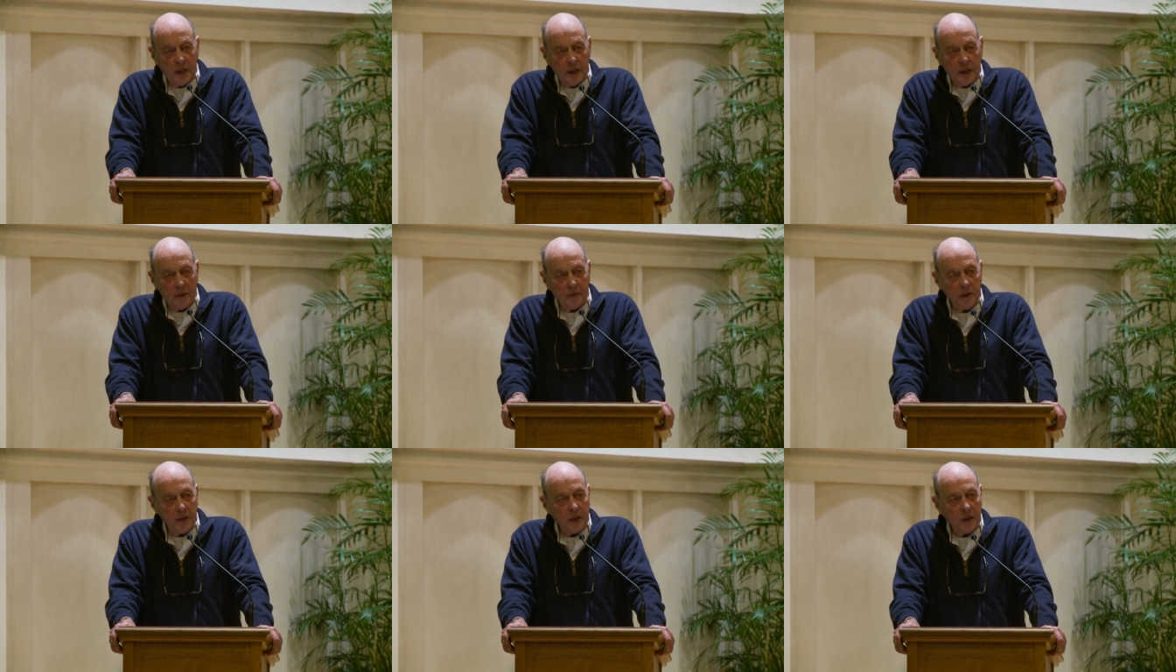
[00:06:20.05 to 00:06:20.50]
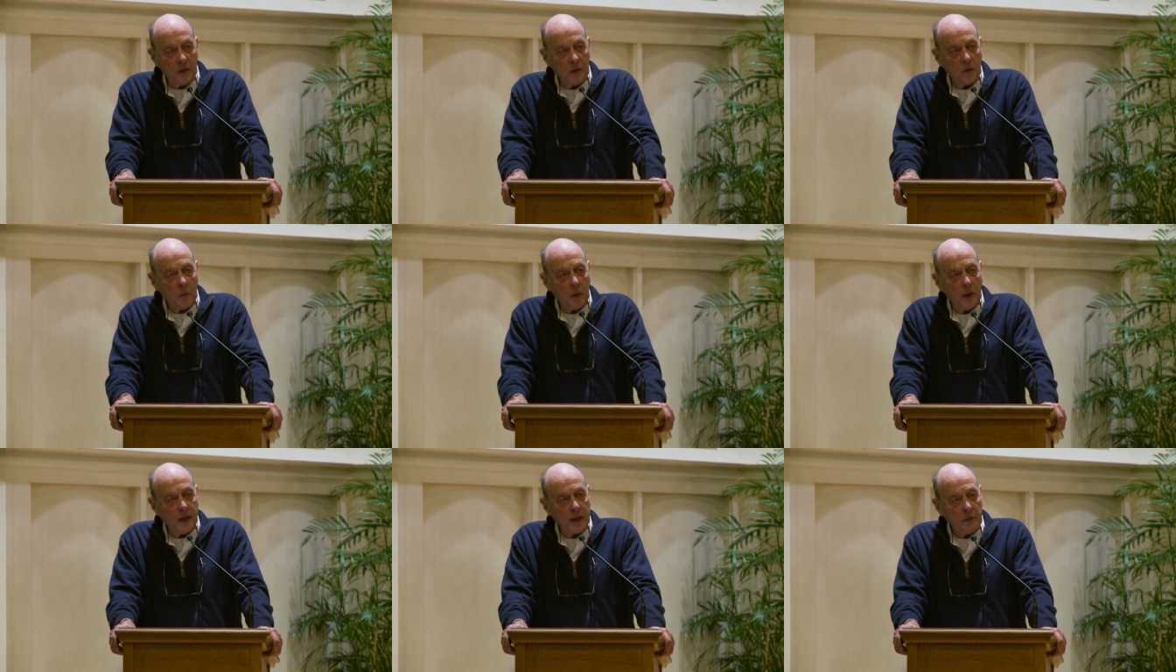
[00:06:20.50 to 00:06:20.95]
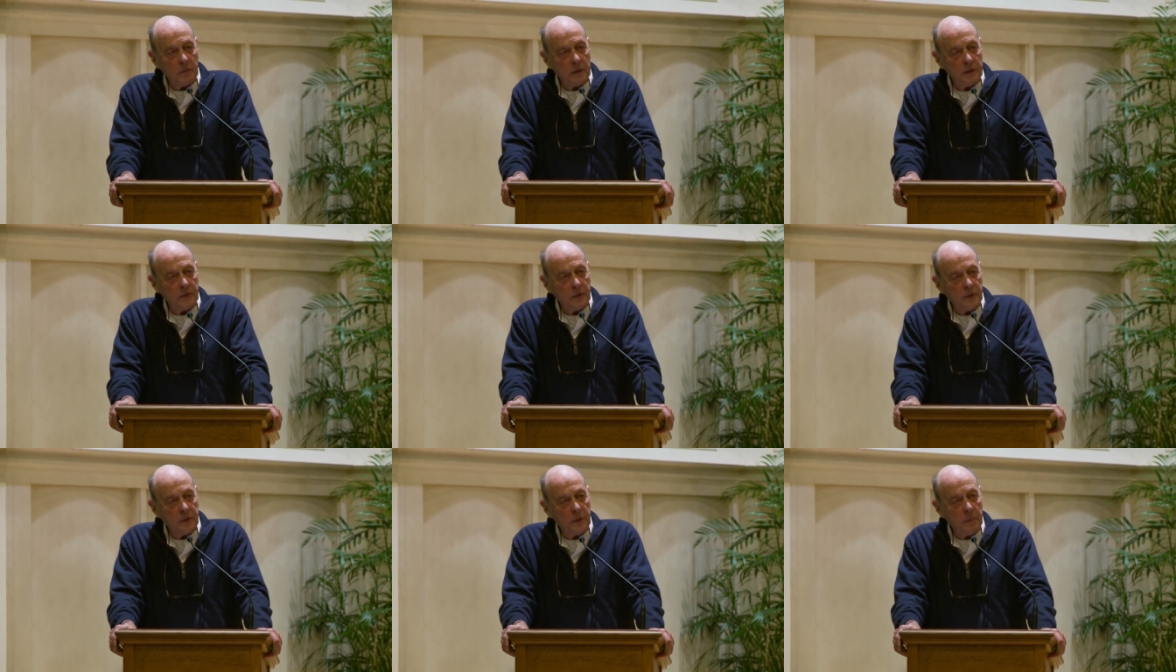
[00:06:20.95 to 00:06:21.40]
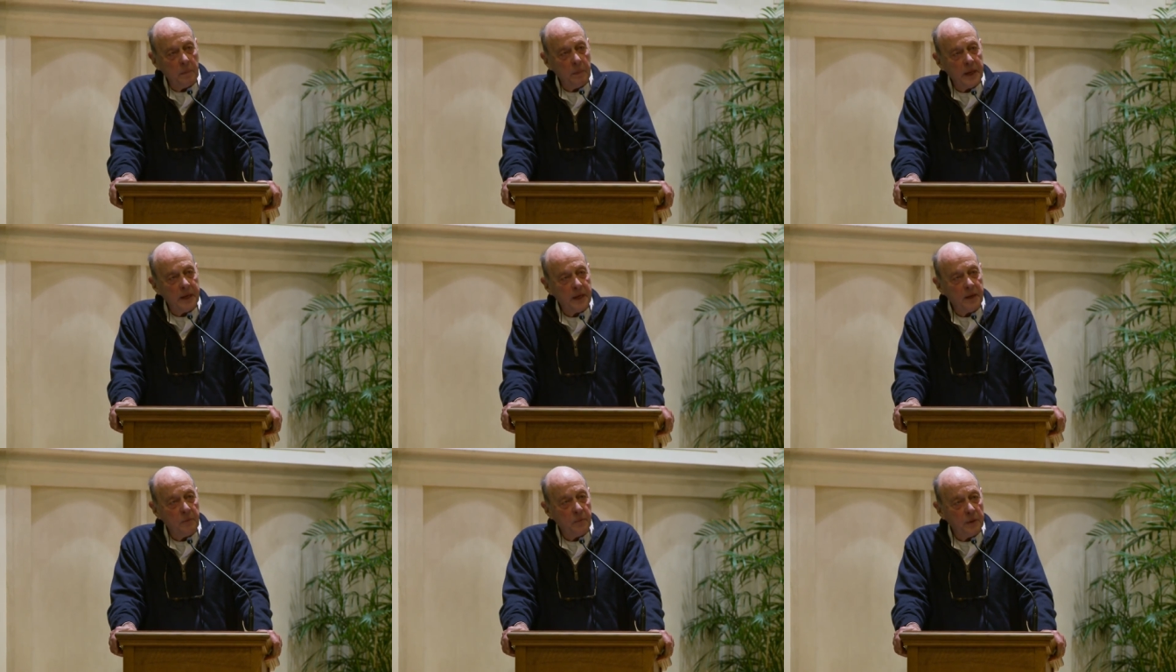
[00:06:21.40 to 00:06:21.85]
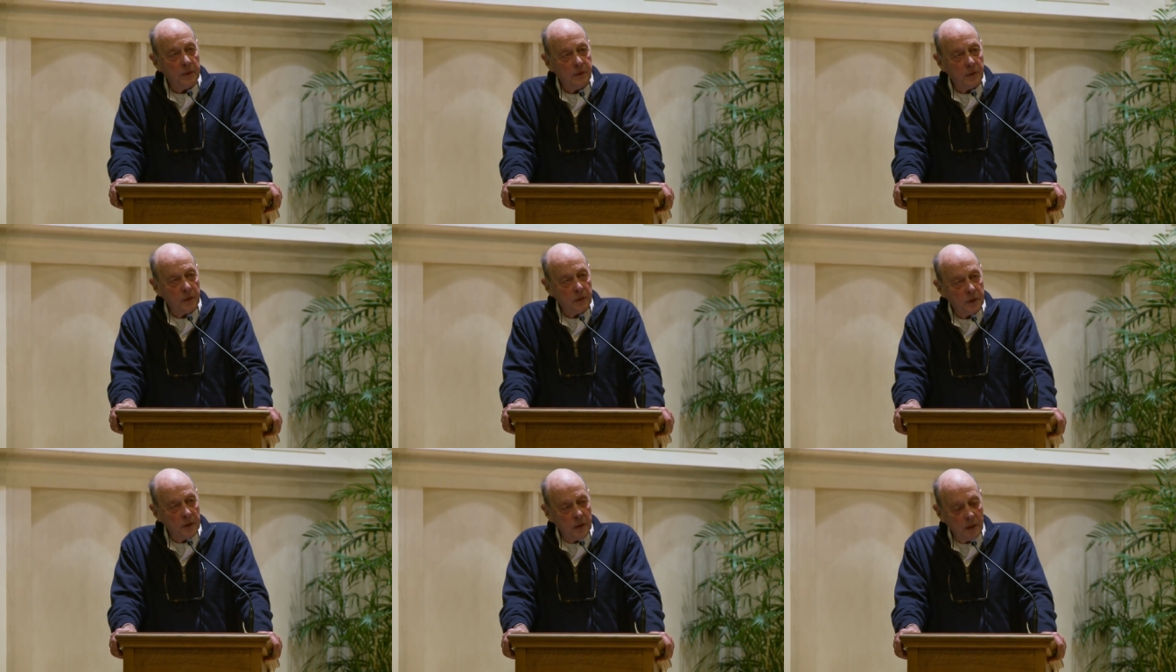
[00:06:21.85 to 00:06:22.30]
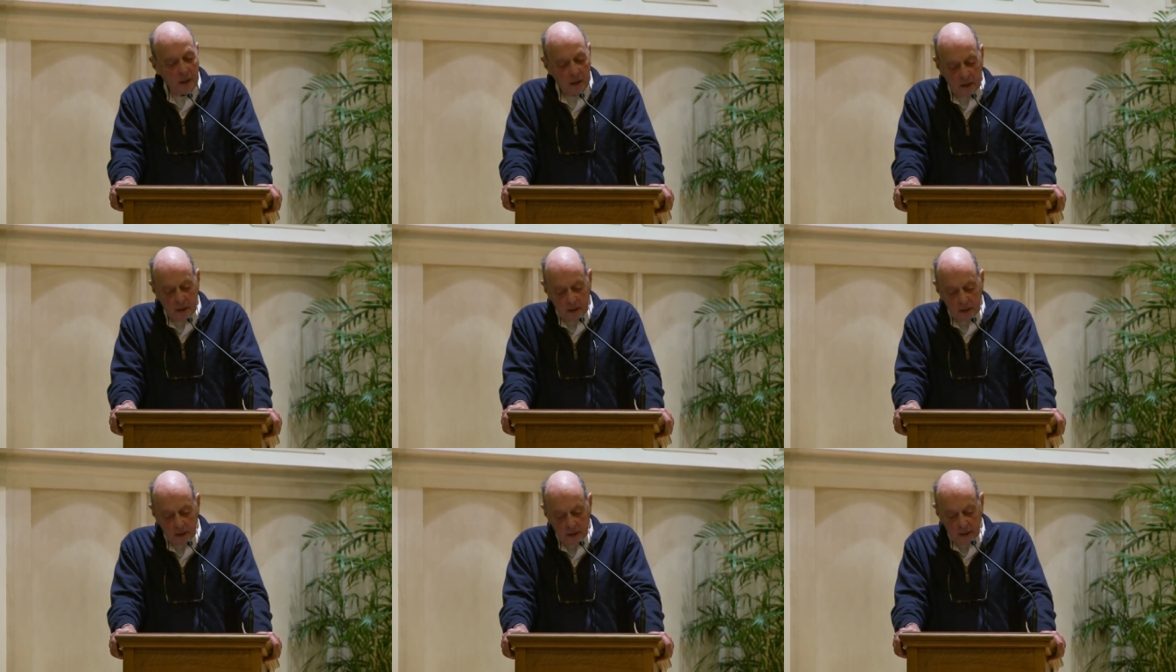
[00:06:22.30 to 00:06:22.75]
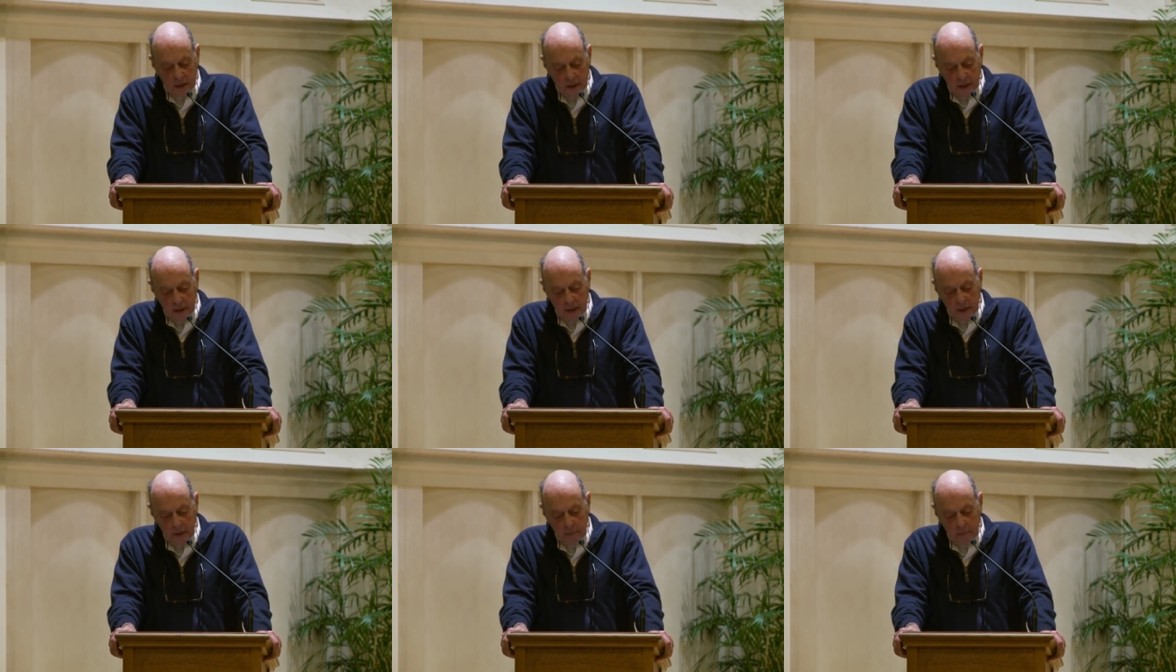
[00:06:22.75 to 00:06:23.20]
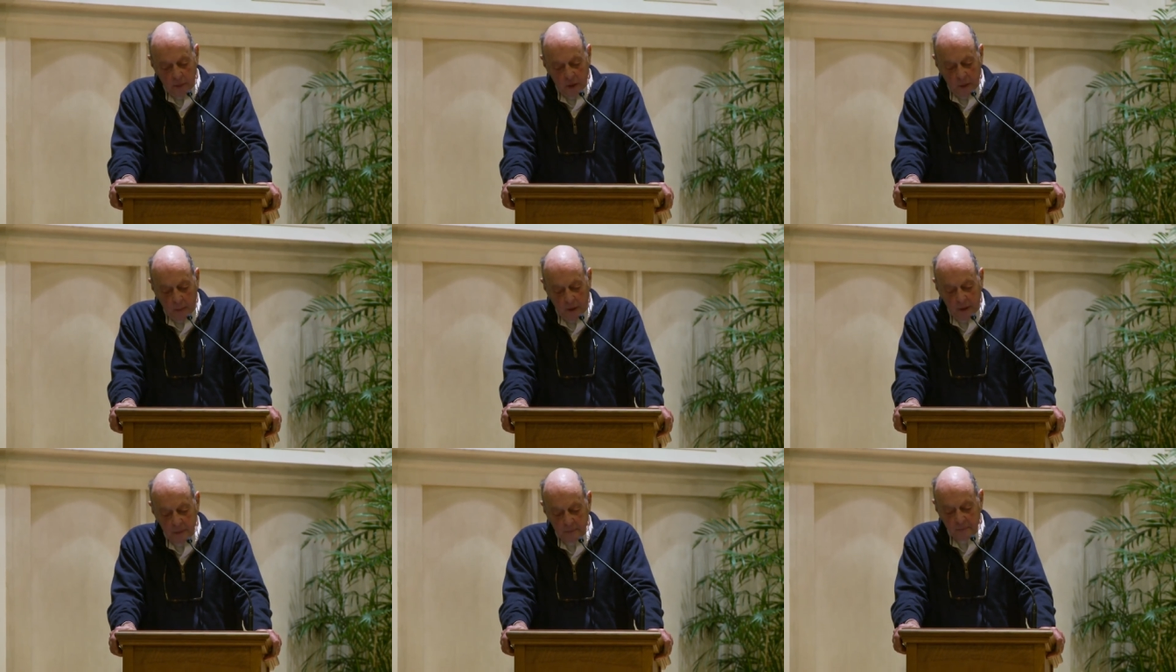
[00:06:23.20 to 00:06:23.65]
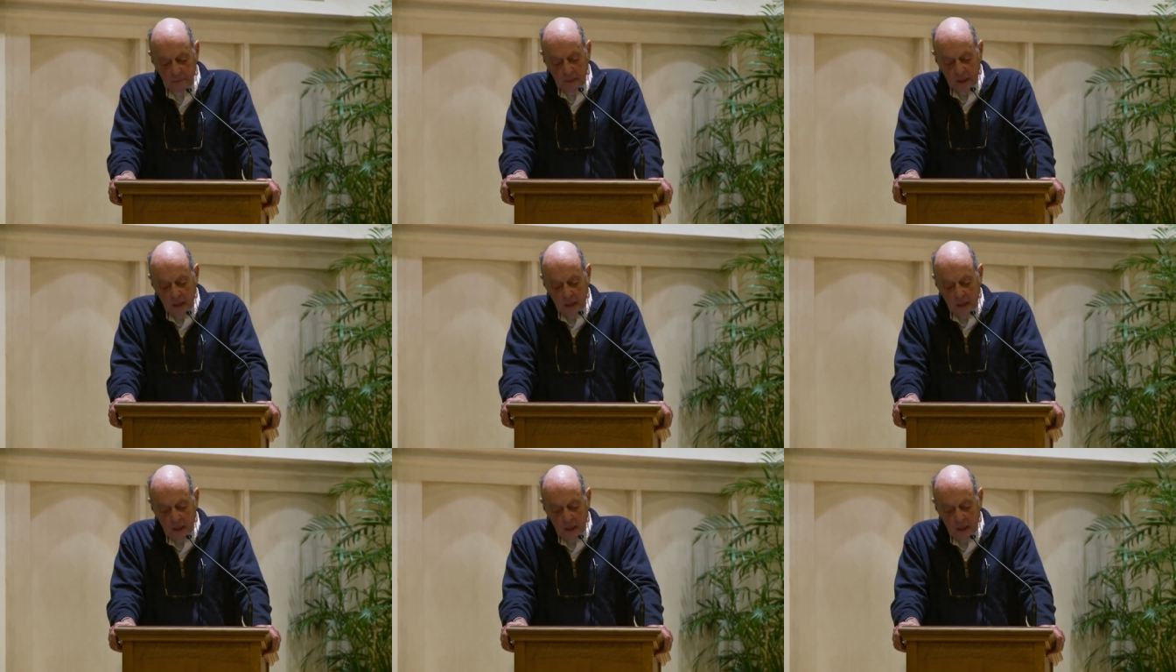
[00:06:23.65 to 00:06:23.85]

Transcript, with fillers: of the Irrawaddy River, the main river uh, in Burma.